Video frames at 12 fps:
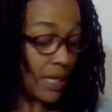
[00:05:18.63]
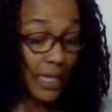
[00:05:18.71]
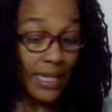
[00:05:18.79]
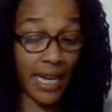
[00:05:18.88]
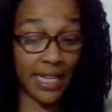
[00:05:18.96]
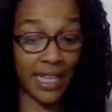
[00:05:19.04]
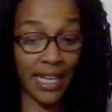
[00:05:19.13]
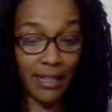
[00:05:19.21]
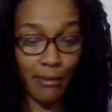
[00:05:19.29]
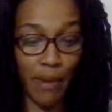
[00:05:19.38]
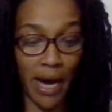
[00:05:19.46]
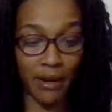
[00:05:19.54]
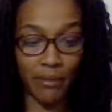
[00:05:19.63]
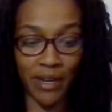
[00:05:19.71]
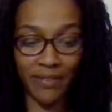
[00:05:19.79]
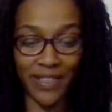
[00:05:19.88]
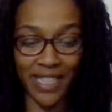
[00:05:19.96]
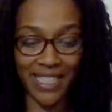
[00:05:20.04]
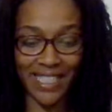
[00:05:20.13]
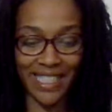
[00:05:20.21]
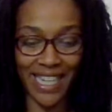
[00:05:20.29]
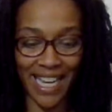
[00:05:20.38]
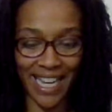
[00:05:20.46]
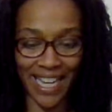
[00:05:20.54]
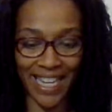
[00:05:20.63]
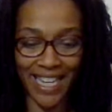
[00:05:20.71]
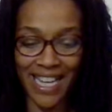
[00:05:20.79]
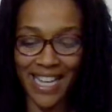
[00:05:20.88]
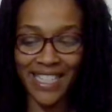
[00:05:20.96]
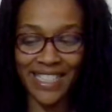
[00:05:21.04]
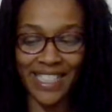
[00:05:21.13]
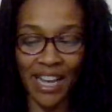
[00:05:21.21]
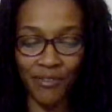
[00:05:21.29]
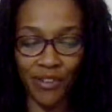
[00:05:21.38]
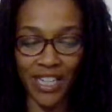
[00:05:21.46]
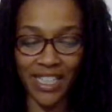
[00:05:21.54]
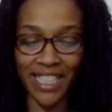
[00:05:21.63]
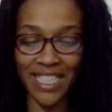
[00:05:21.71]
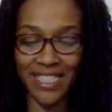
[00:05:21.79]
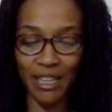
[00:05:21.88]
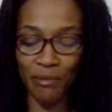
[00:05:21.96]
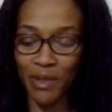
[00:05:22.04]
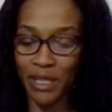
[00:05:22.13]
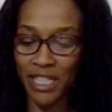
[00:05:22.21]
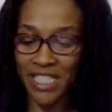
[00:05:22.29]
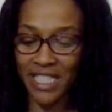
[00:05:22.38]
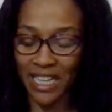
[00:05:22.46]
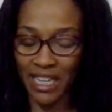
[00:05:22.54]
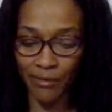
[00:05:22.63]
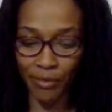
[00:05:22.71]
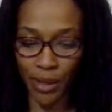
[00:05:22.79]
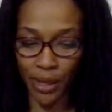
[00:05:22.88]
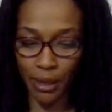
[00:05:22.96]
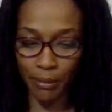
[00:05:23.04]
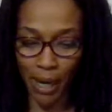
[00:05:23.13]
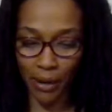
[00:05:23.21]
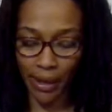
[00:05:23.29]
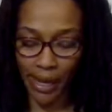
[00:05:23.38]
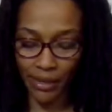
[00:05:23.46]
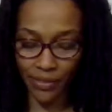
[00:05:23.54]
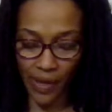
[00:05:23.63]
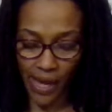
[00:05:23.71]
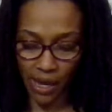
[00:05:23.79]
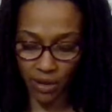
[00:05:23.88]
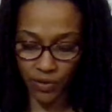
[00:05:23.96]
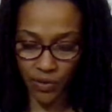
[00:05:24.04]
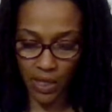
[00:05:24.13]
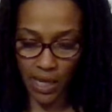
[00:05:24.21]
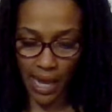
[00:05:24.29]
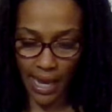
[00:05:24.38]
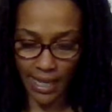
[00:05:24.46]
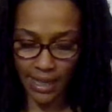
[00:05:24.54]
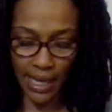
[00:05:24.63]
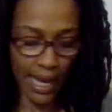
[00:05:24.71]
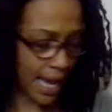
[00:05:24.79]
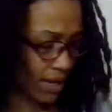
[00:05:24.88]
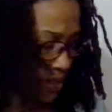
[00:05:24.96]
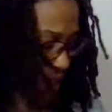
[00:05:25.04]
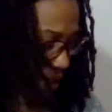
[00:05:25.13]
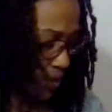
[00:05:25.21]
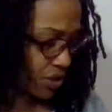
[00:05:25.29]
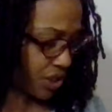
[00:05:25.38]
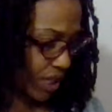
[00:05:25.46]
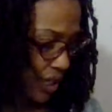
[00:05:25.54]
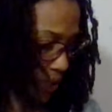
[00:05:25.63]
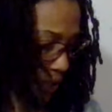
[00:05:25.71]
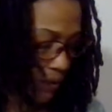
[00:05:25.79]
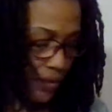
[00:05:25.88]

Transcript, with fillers: Death at the bottom of the deck. Definitely something significant about eighth house, eighth house energy here.